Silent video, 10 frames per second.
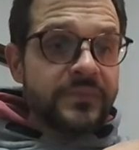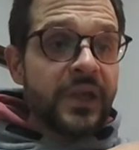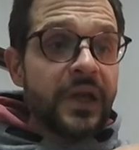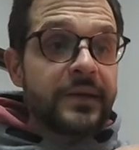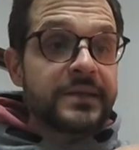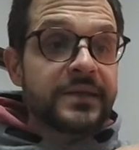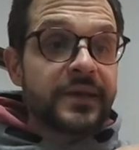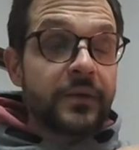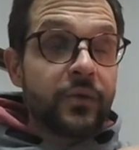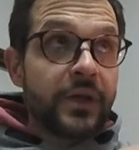I
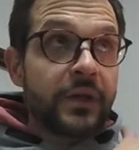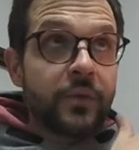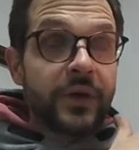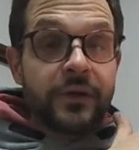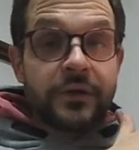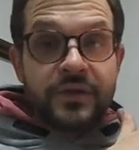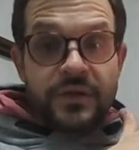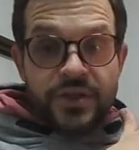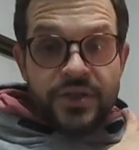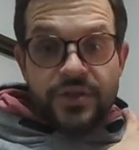decided, well, why not
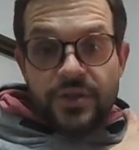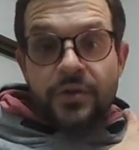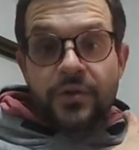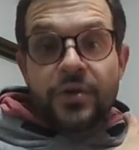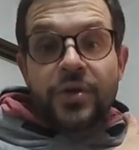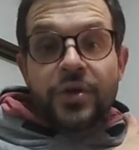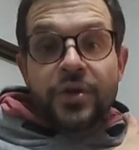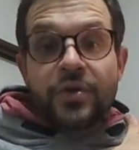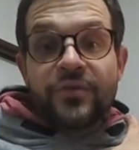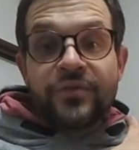just go
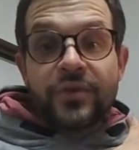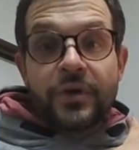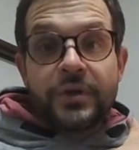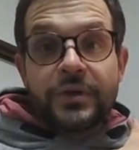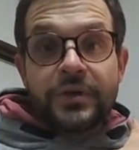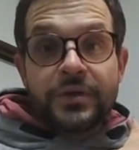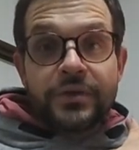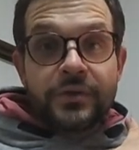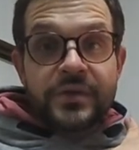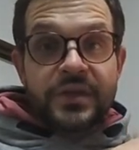for a
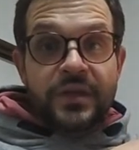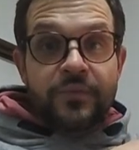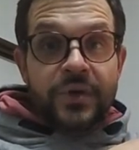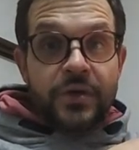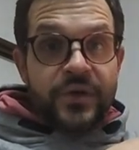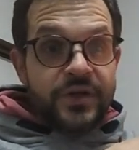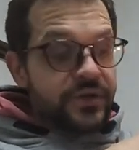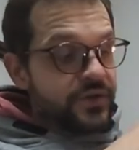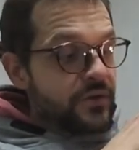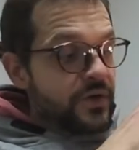dual-sided power meter.
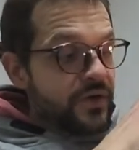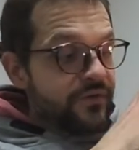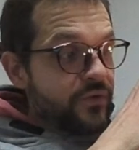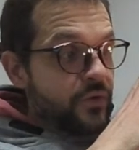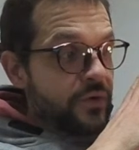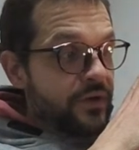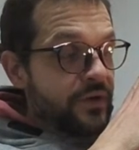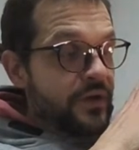So I have ordered